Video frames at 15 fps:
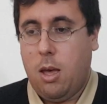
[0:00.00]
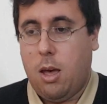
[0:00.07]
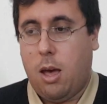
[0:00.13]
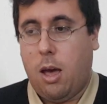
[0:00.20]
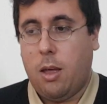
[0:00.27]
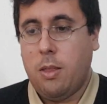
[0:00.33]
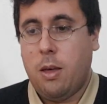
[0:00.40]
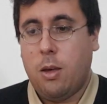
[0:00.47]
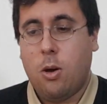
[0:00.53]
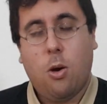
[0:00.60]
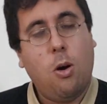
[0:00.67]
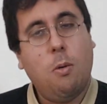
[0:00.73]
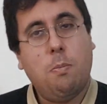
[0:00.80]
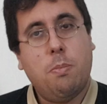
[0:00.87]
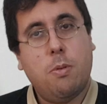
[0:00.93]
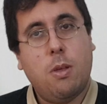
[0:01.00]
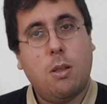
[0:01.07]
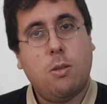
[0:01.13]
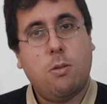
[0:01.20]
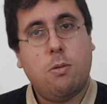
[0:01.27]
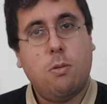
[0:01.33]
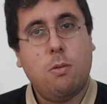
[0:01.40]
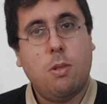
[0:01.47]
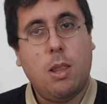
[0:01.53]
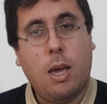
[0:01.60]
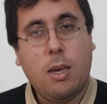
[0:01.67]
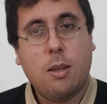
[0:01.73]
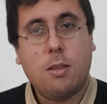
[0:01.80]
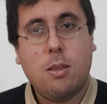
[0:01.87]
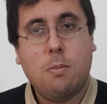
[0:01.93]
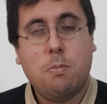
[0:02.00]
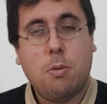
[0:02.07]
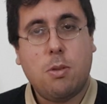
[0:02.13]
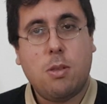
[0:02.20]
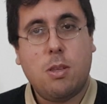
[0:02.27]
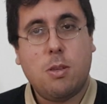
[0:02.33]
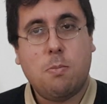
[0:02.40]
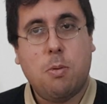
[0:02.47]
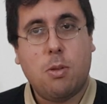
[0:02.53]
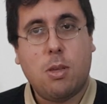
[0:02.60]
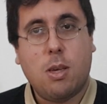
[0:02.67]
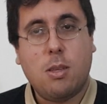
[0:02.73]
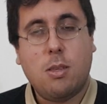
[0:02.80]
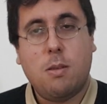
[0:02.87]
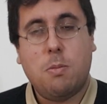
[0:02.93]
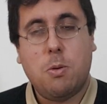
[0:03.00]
And I hope that you liked this podcast.